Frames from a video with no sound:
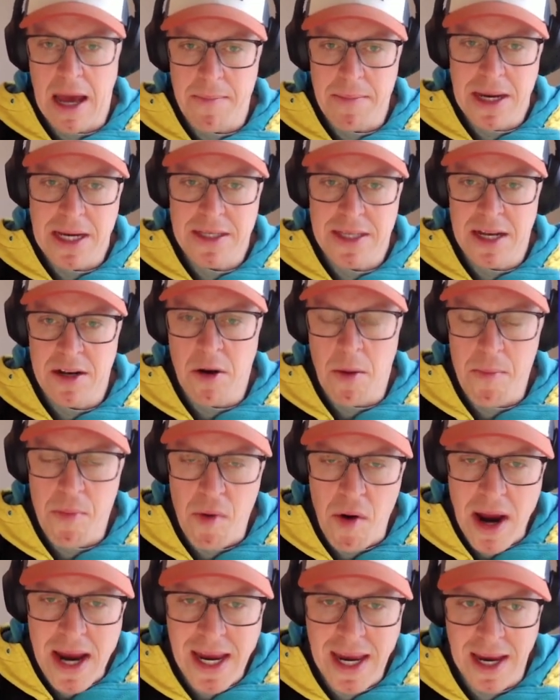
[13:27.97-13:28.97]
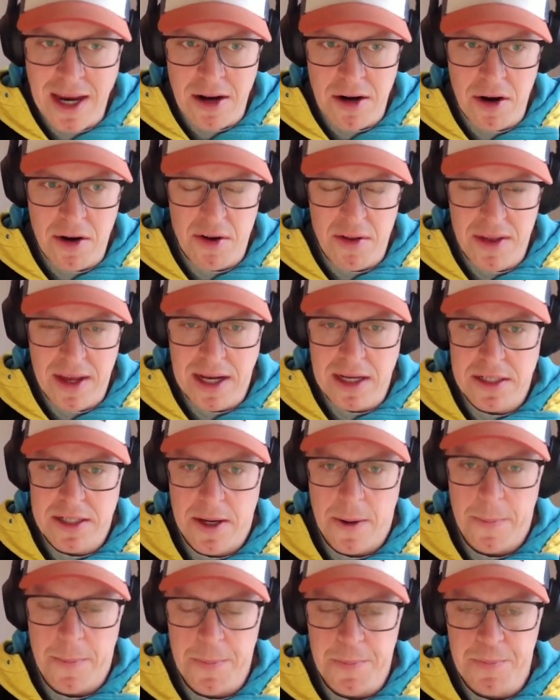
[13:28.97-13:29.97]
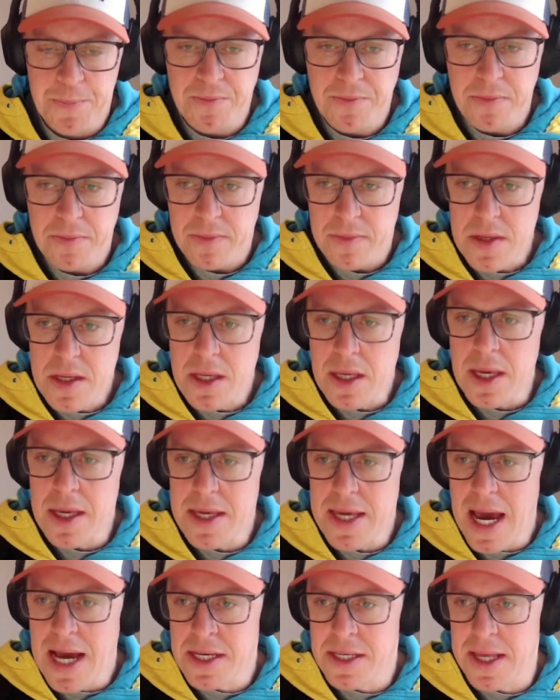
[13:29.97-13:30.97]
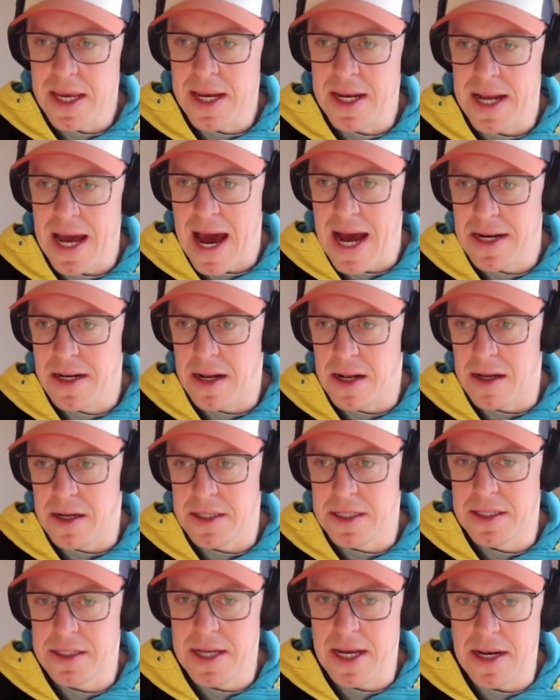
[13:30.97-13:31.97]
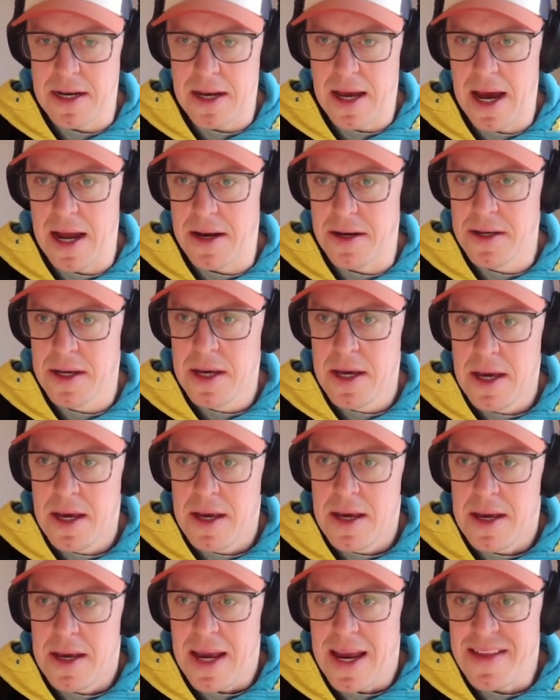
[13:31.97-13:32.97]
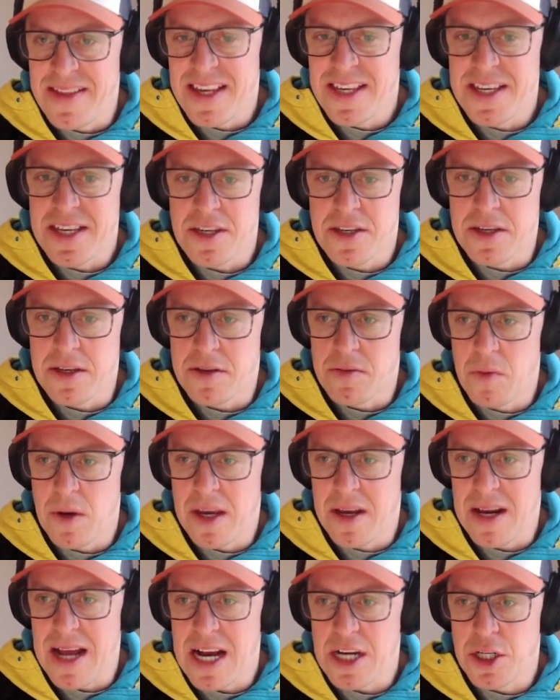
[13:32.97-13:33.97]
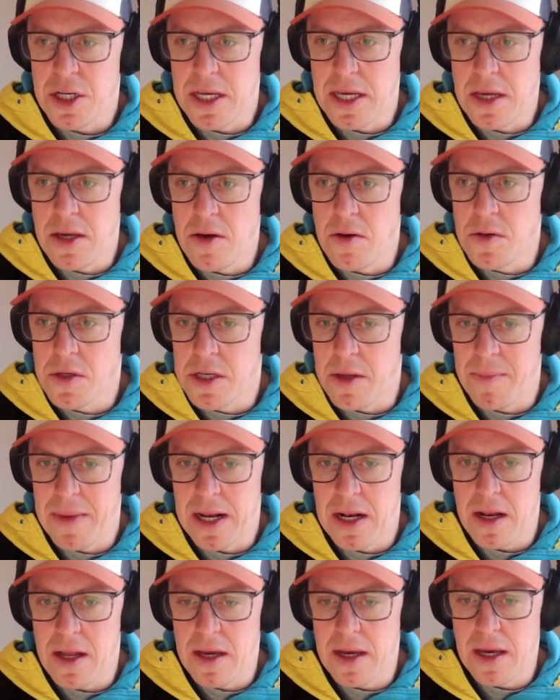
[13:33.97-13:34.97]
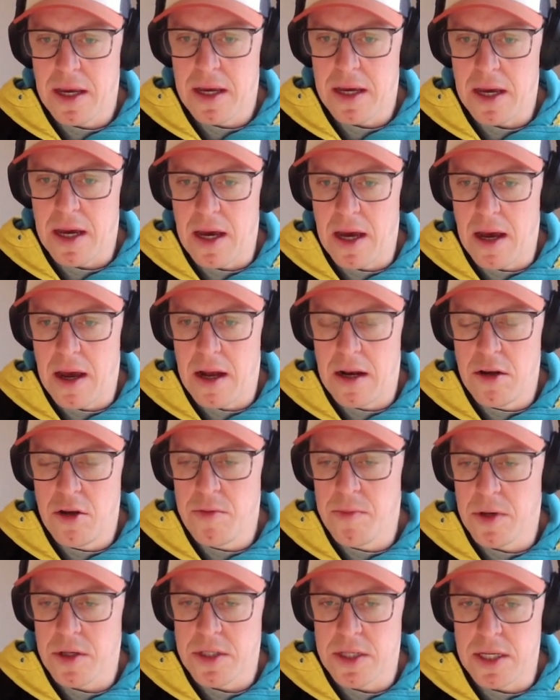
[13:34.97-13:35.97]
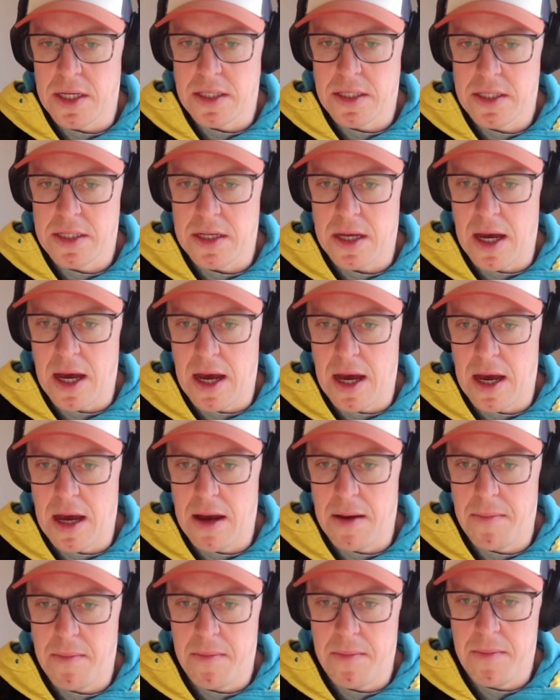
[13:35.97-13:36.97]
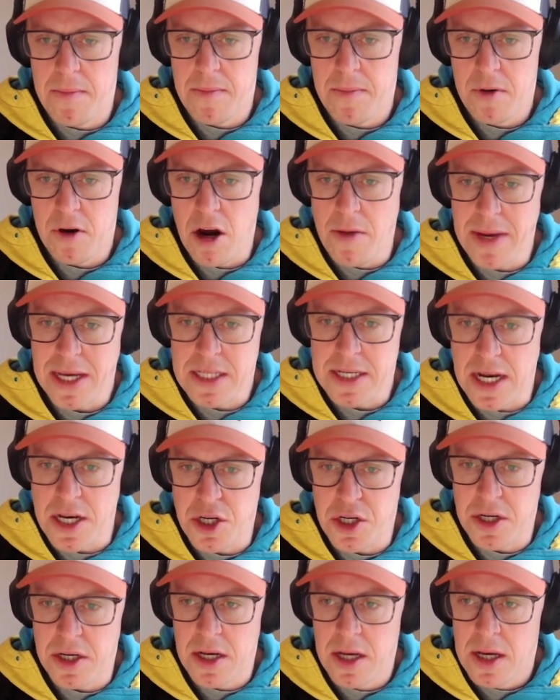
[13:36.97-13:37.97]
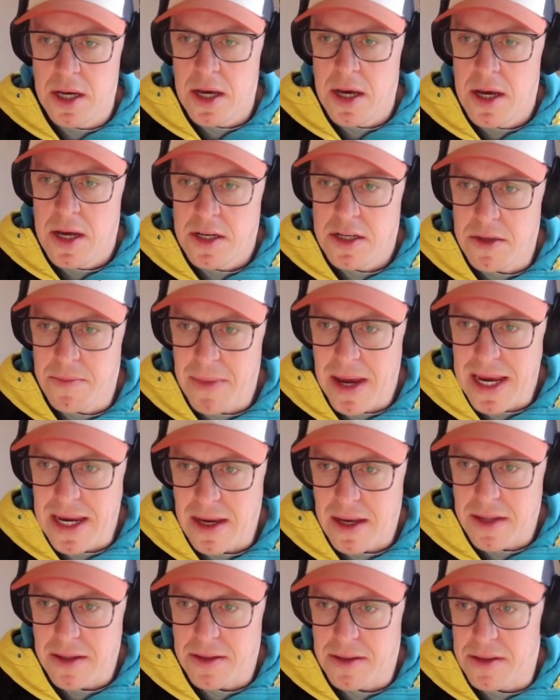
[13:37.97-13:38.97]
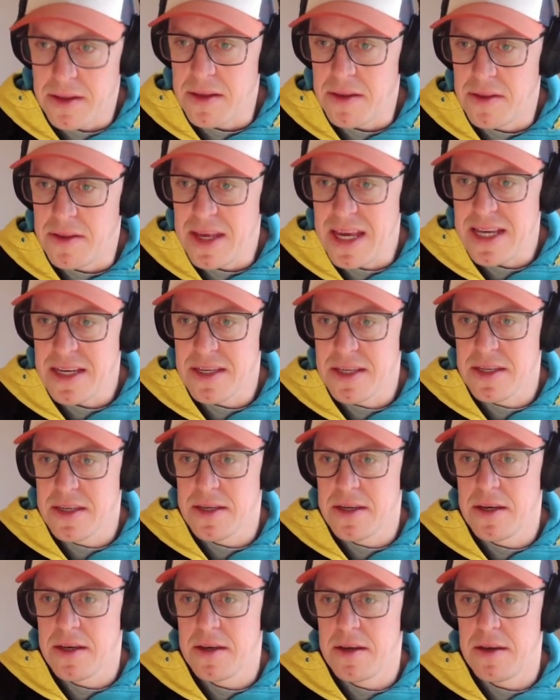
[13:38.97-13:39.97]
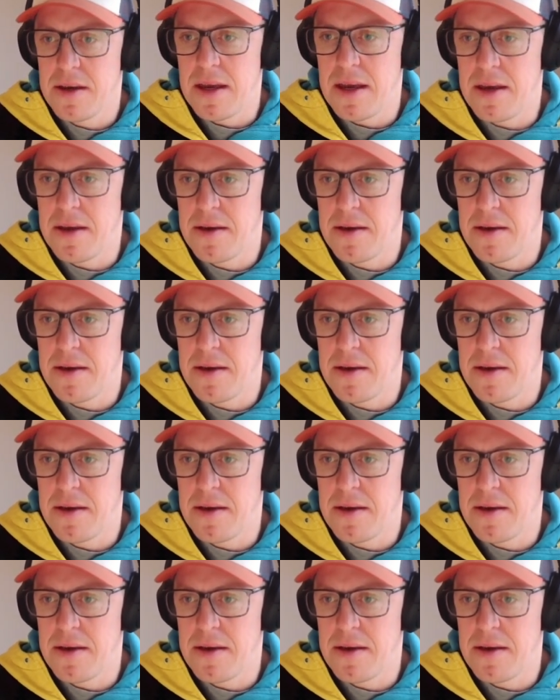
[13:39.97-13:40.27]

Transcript: That means they're not breaking a lot of things. Yes, they can add classes in, and in this instance, we could actually use something like Lumos's Chrome extension to make this